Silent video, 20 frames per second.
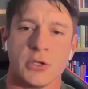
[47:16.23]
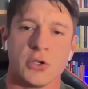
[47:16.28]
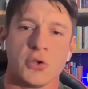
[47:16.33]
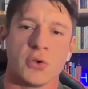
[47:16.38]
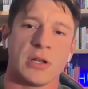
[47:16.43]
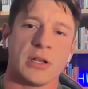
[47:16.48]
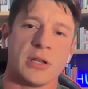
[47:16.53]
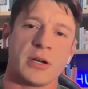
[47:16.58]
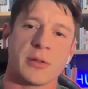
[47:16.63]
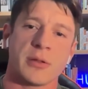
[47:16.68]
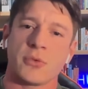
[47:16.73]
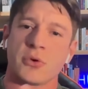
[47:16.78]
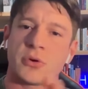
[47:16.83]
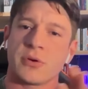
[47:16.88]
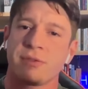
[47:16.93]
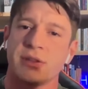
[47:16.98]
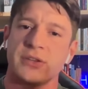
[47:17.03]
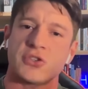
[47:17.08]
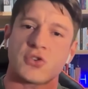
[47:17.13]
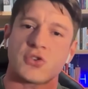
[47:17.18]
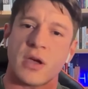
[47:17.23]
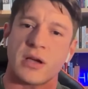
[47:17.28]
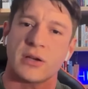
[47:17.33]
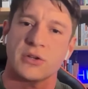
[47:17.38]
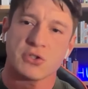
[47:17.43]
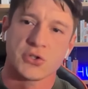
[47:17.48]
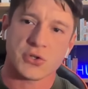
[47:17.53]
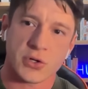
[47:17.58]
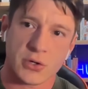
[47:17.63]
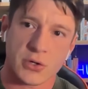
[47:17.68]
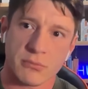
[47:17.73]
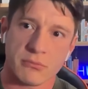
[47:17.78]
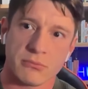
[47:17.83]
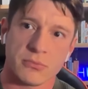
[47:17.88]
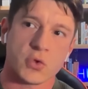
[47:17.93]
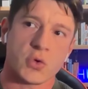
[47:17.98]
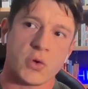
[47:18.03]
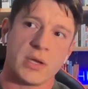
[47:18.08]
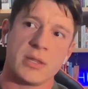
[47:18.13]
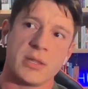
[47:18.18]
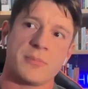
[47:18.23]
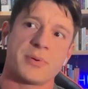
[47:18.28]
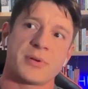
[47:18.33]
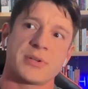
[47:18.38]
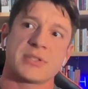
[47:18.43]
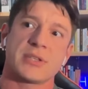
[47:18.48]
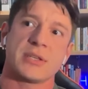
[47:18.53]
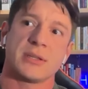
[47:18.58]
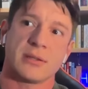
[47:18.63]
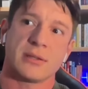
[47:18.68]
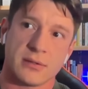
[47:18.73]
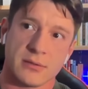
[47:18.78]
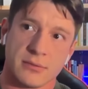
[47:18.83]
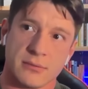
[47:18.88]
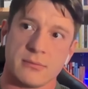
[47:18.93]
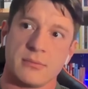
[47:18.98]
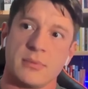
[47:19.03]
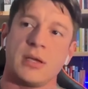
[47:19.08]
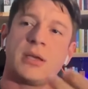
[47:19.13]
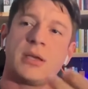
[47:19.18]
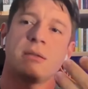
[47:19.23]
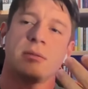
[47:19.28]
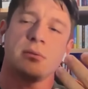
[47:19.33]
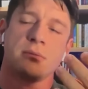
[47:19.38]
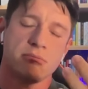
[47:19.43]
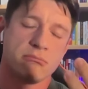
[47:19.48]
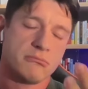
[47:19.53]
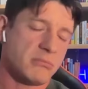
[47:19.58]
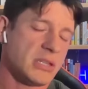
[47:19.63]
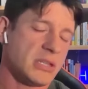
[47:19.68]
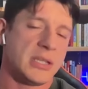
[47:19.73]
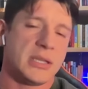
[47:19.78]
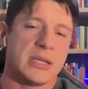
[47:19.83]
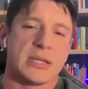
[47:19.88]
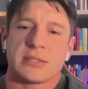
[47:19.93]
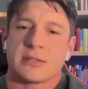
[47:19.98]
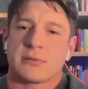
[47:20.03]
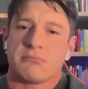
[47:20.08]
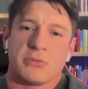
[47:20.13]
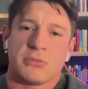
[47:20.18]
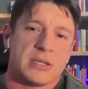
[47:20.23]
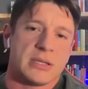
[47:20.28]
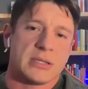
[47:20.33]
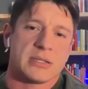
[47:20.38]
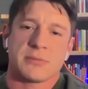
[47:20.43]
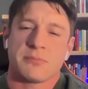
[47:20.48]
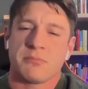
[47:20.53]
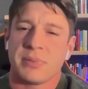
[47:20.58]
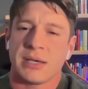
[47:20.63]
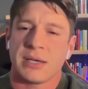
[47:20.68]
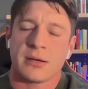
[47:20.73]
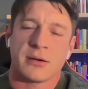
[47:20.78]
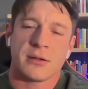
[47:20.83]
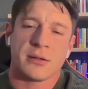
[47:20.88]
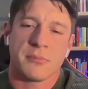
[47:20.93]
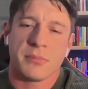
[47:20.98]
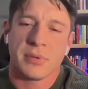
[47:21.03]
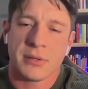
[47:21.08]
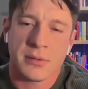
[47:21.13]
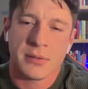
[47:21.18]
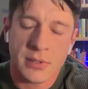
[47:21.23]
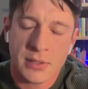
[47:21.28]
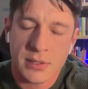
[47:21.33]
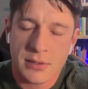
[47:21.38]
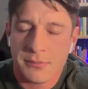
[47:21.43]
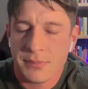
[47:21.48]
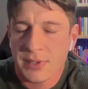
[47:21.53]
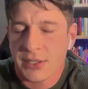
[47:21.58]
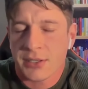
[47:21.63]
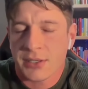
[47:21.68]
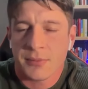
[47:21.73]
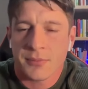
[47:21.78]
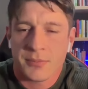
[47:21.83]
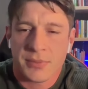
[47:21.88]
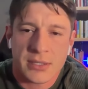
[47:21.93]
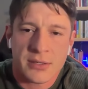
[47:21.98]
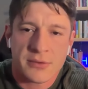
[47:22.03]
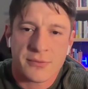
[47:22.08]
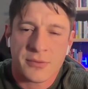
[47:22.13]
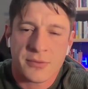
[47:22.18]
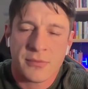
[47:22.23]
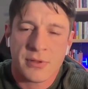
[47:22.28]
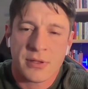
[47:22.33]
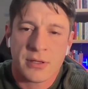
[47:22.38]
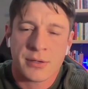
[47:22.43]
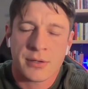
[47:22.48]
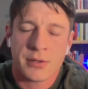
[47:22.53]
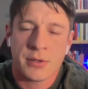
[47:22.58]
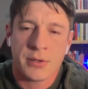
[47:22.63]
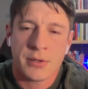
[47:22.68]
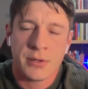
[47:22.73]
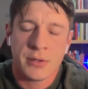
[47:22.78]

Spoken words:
You learn more of the structure, 20%, and it gets better and better from there.